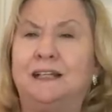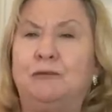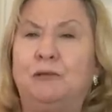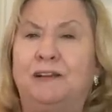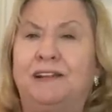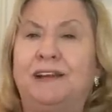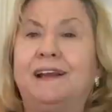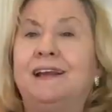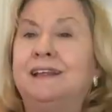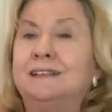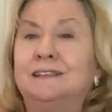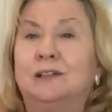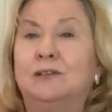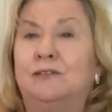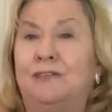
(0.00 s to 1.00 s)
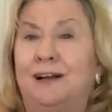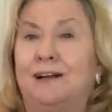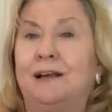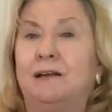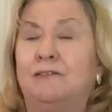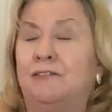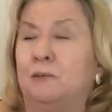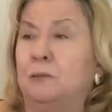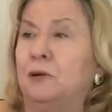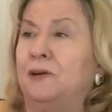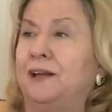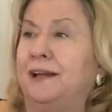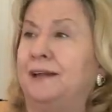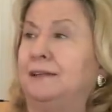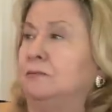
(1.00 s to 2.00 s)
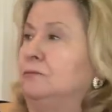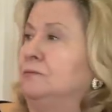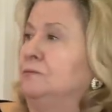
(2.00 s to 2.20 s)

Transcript: if we think it's good value for money